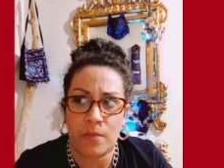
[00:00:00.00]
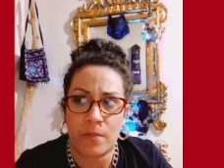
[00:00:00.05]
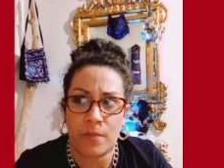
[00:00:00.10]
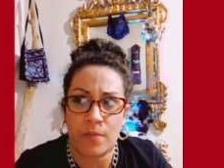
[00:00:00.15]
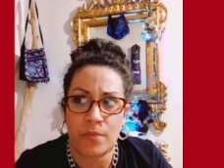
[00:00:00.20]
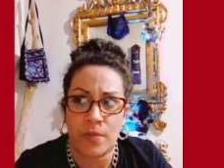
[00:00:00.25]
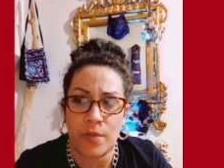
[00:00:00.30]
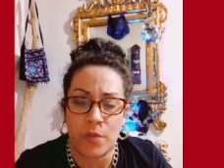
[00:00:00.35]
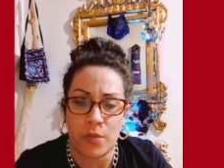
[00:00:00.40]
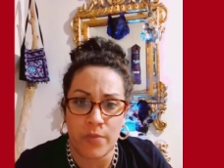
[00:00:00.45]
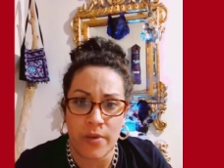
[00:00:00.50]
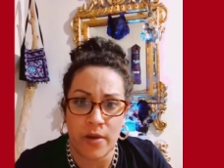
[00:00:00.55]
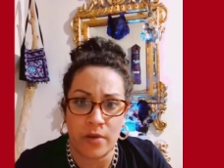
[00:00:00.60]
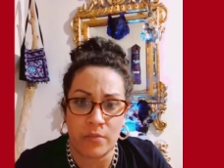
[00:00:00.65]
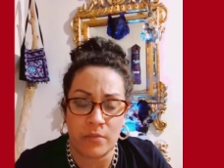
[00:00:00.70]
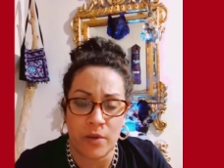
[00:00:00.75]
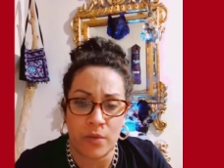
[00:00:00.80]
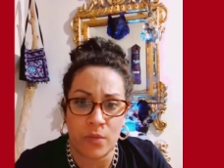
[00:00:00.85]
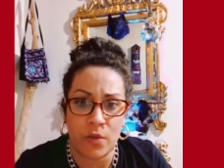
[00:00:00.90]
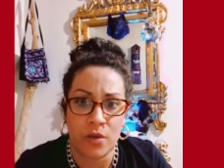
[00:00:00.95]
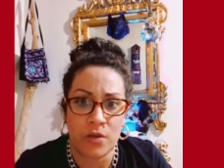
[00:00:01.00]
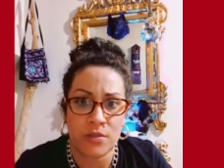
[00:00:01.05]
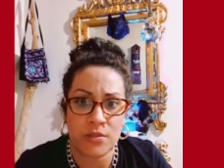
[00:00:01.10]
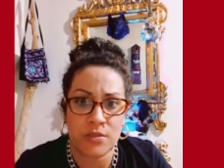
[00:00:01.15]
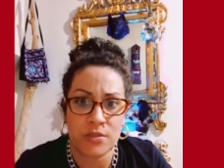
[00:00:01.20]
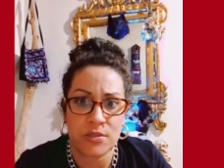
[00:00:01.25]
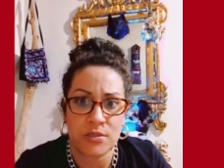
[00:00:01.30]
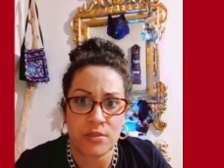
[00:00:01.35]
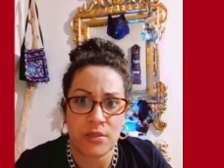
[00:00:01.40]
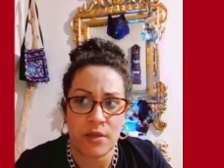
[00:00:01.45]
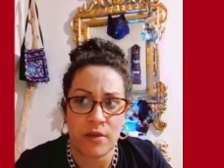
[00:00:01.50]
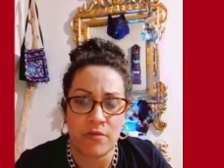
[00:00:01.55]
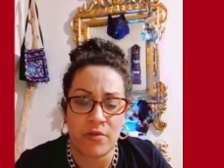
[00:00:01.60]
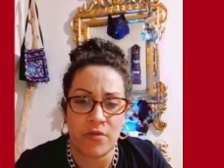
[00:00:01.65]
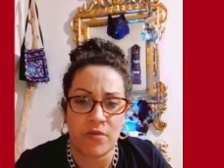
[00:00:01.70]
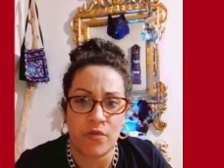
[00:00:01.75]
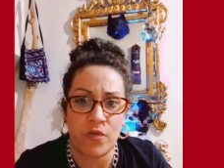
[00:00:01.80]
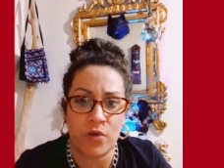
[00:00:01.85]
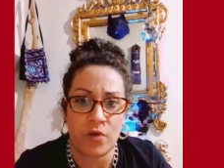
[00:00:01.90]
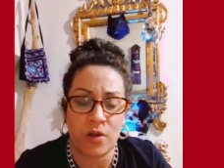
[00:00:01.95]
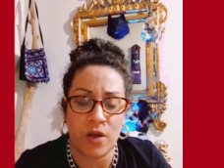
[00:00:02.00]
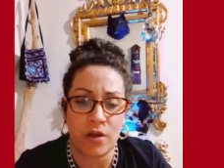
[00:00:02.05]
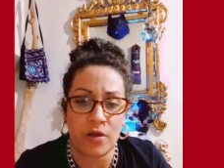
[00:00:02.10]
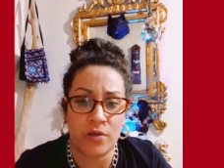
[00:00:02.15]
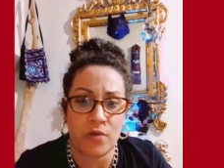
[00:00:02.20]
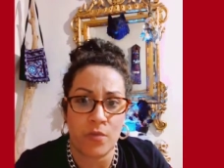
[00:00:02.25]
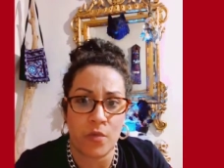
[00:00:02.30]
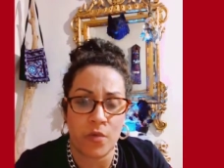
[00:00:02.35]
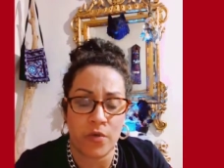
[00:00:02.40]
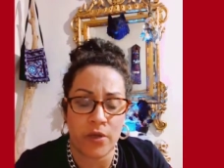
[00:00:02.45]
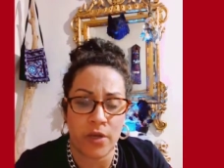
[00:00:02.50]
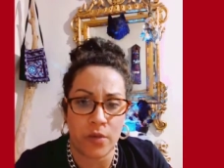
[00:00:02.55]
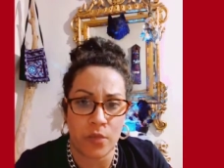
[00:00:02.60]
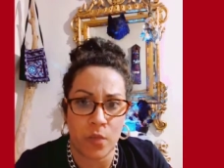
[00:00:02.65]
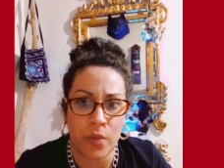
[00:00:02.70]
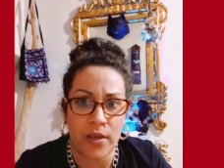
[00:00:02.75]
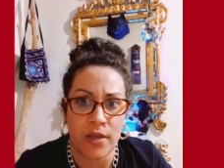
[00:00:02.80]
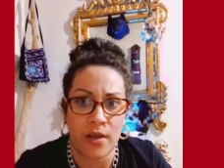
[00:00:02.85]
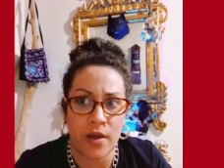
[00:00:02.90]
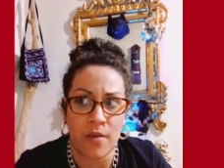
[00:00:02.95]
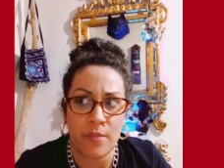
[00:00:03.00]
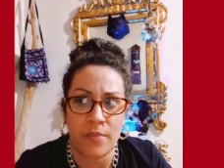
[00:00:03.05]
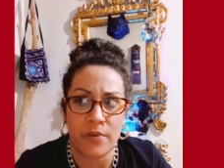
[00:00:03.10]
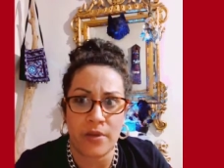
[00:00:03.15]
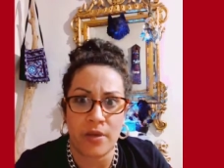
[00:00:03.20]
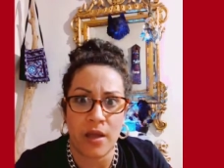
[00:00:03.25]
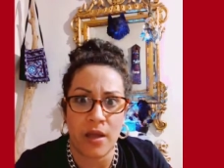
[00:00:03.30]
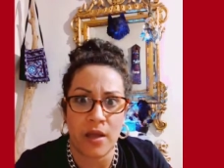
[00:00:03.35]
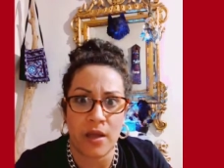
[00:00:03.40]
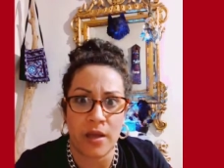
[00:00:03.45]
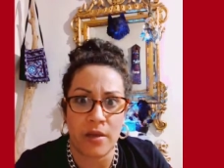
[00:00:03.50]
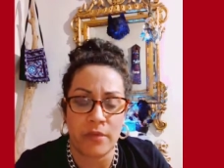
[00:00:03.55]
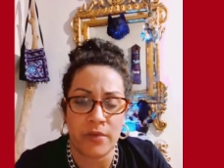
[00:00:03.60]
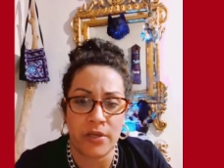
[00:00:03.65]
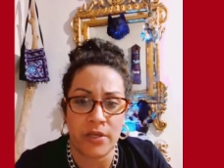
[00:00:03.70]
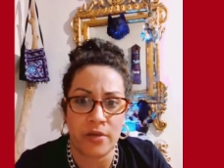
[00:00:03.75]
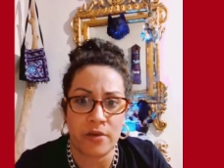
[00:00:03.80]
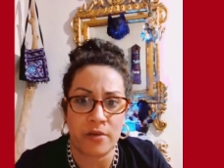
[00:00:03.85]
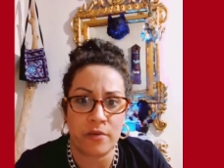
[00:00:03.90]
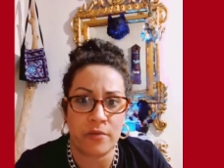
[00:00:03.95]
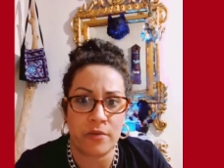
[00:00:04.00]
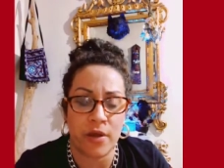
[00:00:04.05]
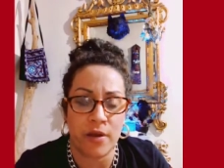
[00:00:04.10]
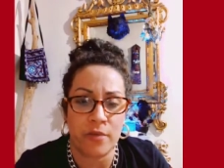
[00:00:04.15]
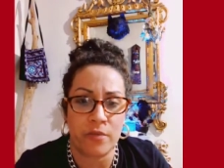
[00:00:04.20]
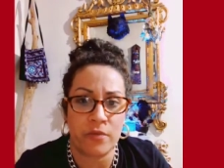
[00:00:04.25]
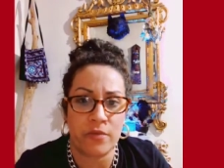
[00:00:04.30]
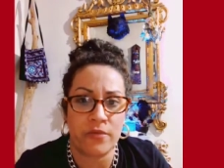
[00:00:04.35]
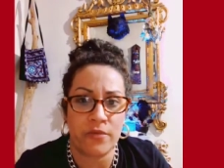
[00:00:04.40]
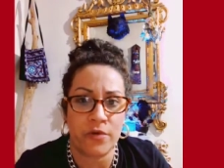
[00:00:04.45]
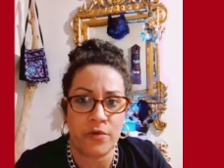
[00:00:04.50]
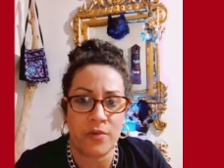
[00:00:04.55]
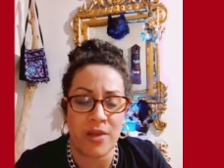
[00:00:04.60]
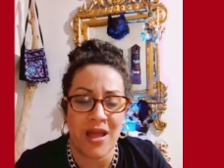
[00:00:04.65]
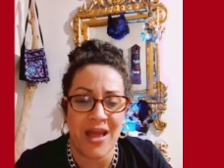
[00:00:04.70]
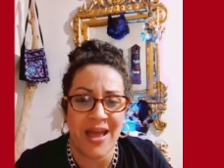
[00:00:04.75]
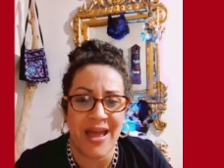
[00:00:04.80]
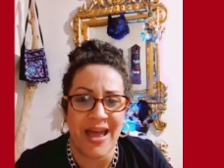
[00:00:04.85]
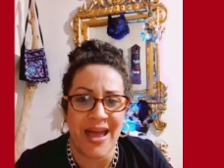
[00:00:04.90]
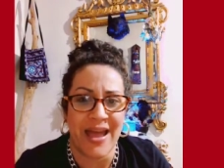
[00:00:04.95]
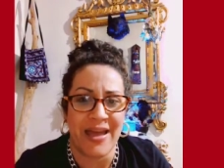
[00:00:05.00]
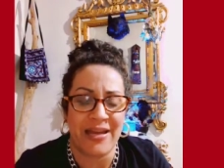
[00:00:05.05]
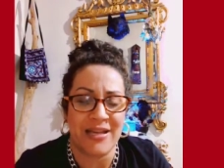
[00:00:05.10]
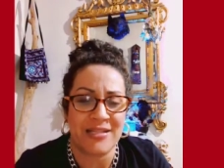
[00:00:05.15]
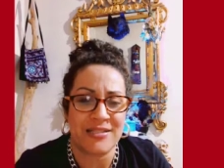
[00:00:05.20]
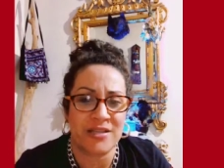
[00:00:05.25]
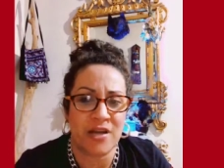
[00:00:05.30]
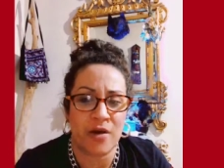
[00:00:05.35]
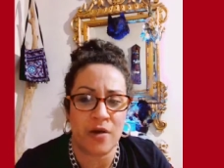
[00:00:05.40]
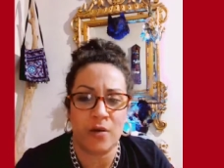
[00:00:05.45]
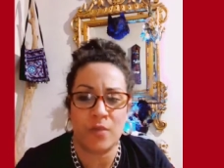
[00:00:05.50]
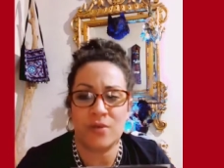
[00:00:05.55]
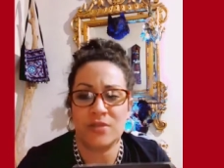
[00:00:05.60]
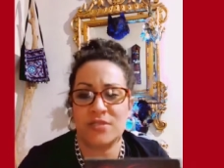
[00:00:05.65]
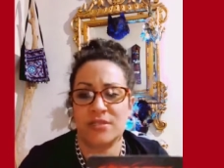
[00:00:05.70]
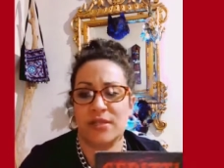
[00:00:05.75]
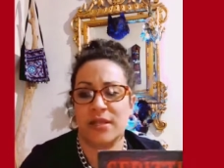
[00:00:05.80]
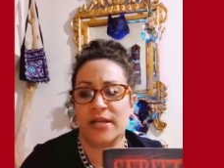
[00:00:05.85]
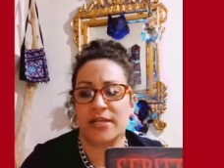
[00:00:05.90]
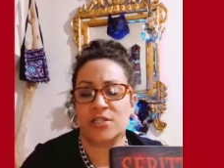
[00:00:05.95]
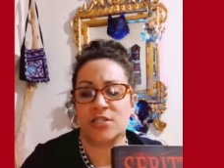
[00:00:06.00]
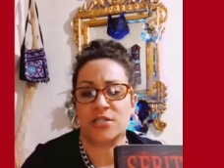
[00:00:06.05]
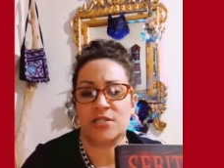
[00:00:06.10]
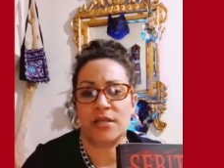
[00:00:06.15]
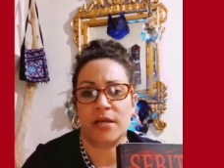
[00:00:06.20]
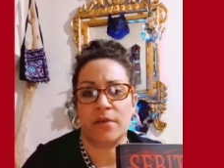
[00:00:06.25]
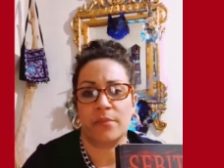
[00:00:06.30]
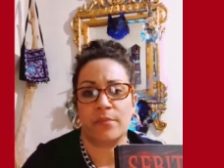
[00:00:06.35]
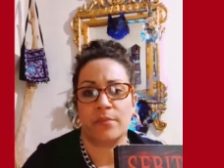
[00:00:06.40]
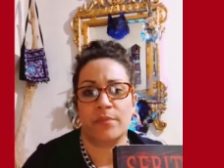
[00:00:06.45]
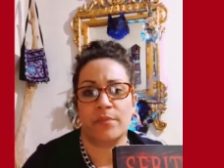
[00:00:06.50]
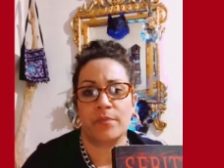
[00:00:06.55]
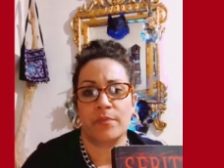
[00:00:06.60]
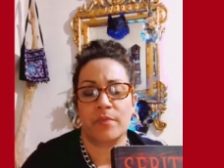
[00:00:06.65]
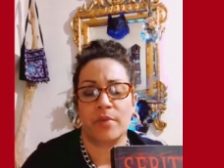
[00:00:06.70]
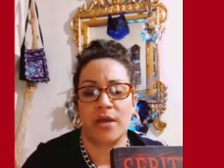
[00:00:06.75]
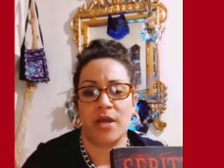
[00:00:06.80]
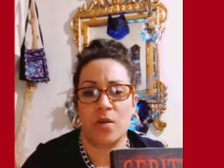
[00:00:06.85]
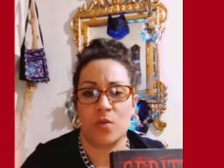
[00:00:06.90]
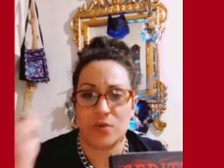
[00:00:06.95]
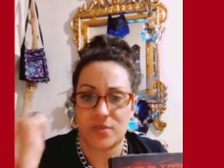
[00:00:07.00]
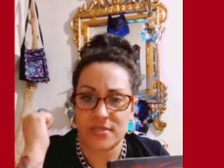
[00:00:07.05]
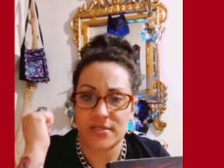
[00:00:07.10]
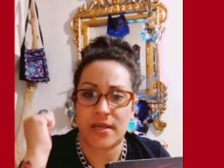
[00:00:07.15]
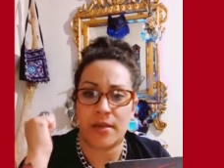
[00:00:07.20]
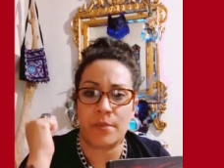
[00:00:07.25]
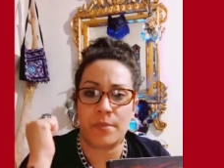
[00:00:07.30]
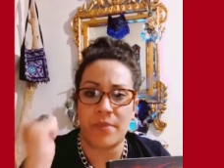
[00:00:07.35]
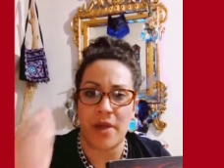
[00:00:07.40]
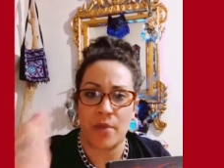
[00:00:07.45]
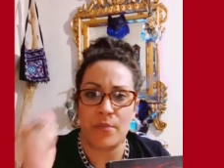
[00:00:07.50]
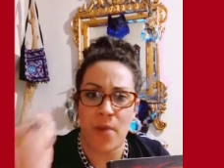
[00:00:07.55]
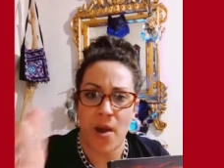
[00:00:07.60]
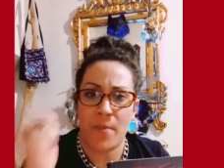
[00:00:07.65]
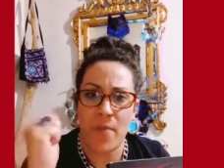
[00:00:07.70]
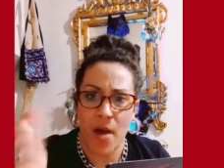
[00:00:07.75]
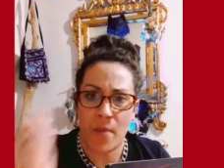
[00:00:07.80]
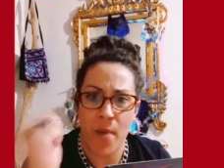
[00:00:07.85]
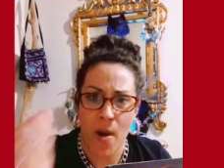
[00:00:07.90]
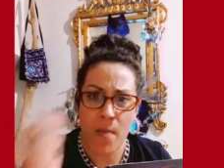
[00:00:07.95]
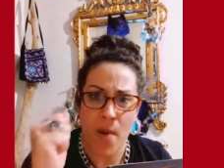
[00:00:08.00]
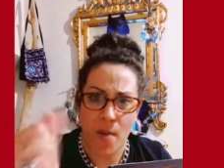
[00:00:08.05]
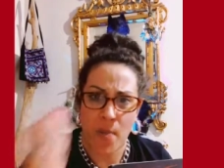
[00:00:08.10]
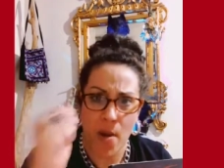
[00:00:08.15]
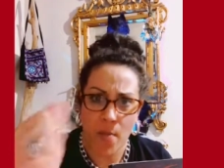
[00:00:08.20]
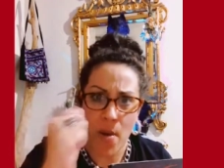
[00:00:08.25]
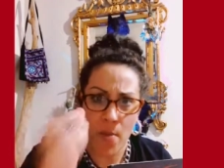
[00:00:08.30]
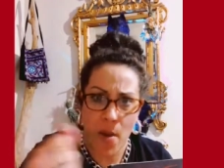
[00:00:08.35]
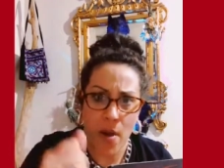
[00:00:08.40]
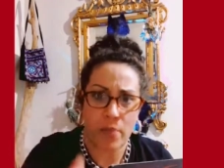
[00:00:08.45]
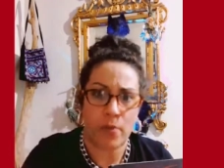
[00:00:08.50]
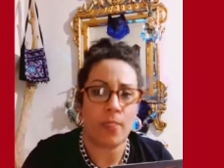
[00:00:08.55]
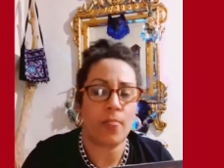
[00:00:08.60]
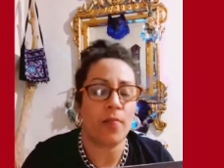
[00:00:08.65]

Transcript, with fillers: they would pound on my walls around four o'clock in the morning i'd wake up and i would hear i would have heard and it's not it wasn't like just like it was like pound pound pound pound pound pound, pound.